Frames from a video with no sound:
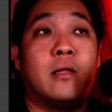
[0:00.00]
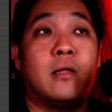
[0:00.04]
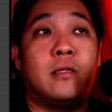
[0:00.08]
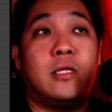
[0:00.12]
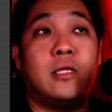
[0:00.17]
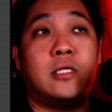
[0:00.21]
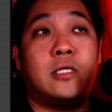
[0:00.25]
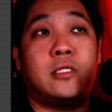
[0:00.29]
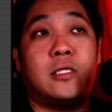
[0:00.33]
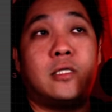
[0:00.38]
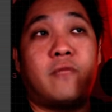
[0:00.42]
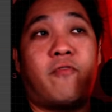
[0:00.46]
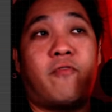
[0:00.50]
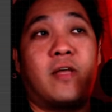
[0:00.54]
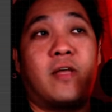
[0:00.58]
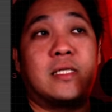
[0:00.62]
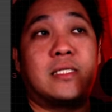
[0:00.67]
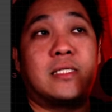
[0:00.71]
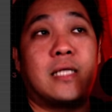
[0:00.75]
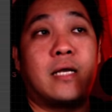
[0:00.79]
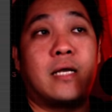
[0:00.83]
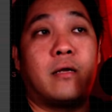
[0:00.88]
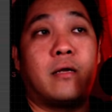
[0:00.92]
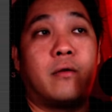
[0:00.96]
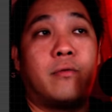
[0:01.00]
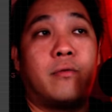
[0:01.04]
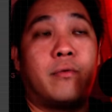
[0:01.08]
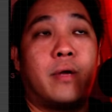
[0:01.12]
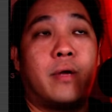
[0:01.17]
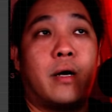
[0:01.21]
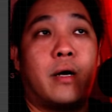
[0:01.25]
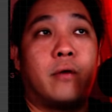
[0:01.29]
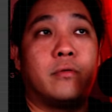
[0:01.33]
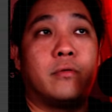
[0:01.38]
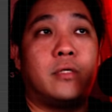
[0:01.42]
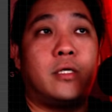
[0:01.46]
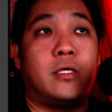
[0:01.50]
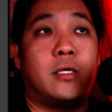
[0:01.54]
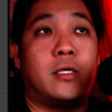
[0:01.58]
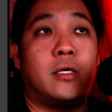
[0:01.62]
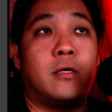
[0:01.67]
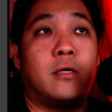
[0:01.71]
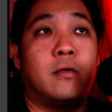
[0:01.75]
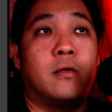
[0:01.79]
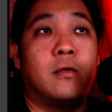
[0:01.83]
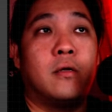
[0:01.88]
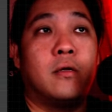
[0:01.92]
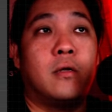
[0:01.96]
This defense line around
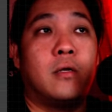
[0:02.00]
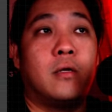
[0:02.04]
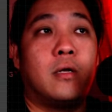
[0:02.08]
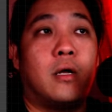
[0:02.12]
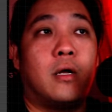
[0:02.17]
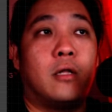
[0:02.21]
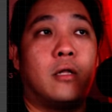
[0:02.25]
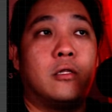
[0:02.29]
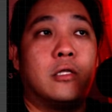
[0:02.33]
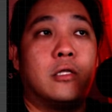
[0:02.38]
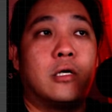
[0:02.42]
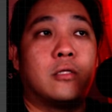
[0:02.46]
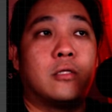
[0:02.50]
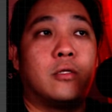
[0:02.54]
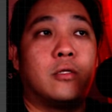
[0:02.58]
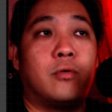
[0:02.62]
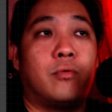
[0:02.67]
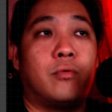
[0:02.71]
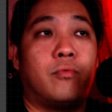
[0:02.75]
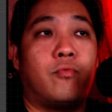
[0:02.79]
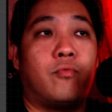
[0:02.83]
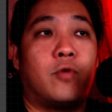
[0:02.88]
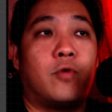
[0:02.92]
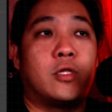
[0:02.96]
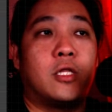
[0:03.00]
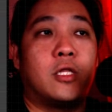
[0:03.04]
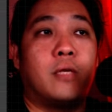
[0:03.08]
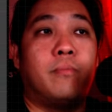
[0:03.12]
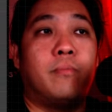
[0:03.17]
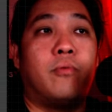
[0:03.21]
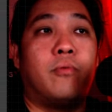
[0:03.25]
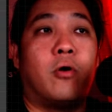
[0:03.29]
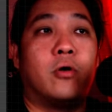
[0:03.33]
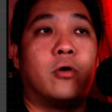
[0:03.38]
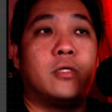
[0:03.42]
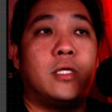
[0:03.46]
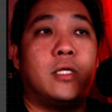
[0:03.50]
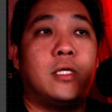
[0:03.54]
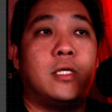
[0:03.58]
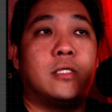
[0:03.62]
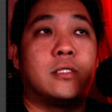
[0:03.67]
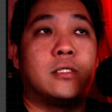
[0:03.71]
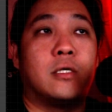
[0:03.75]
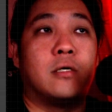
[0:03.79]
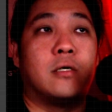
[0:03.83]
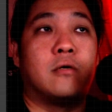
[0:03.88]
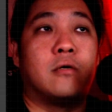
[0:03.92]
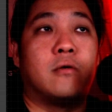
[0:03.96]
here, along the water bodies,